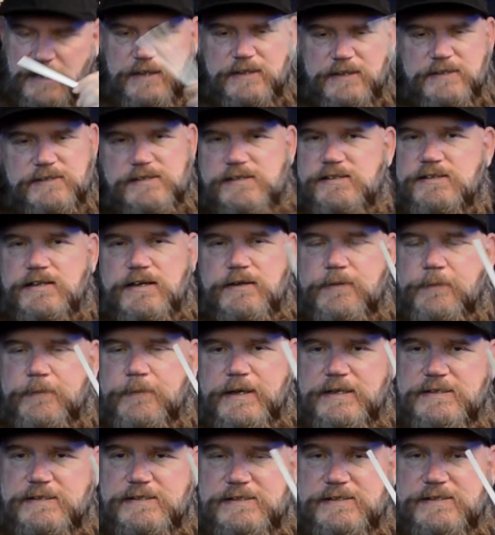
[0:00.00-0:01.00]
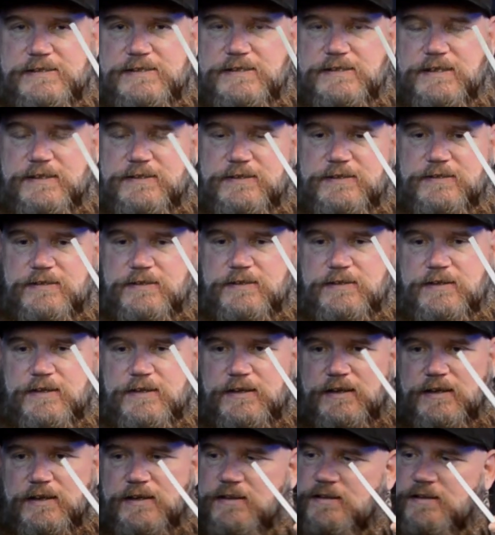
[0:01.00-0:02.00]
This is an amazing scent.
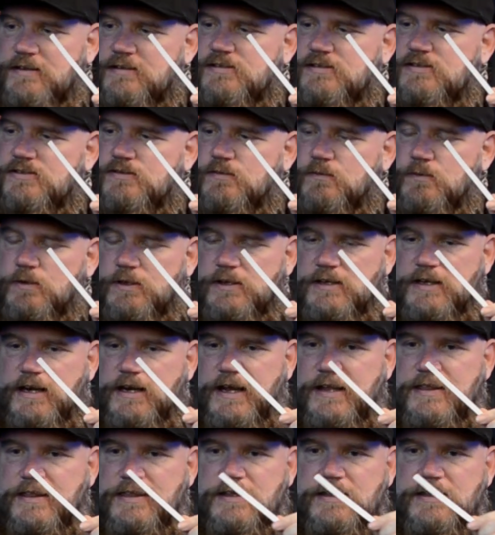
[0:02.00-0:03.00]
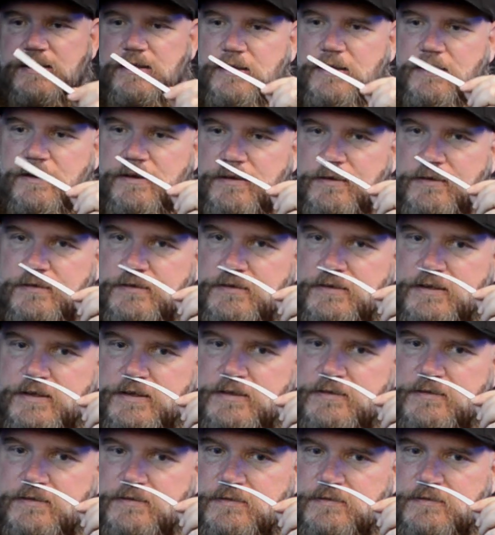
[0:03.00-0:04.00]
This is one that I think a
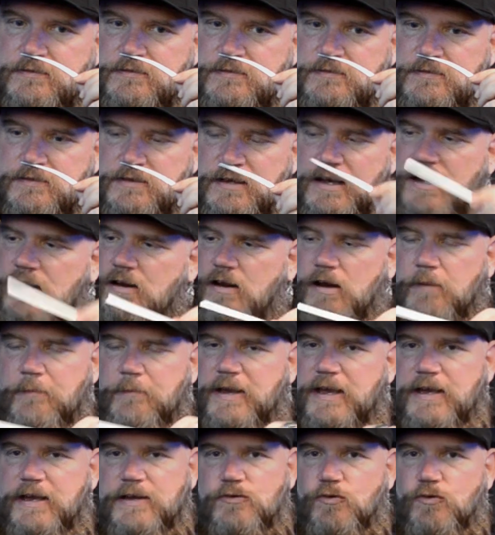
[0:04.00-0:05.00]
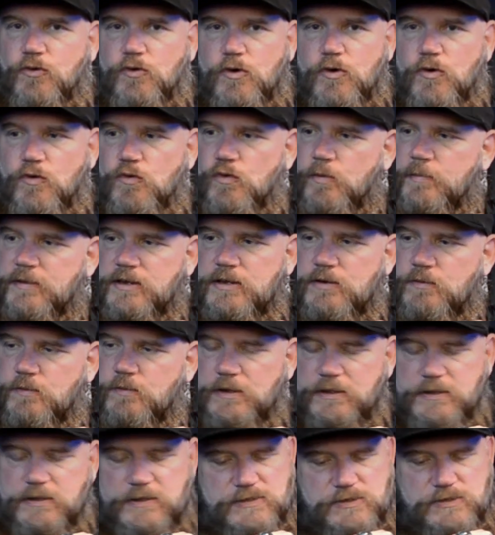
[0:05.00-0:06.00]
man or a woman could
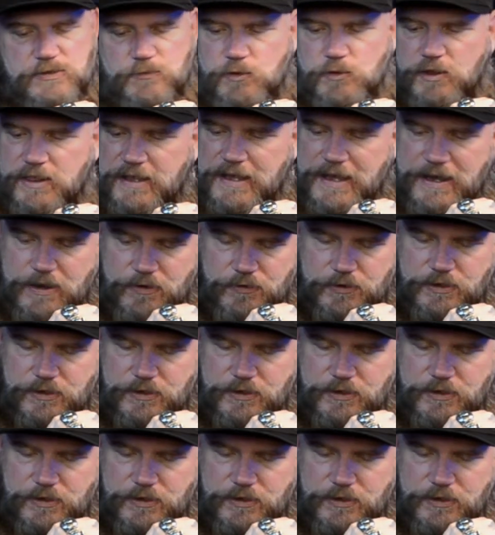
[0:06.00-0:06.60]
wear this without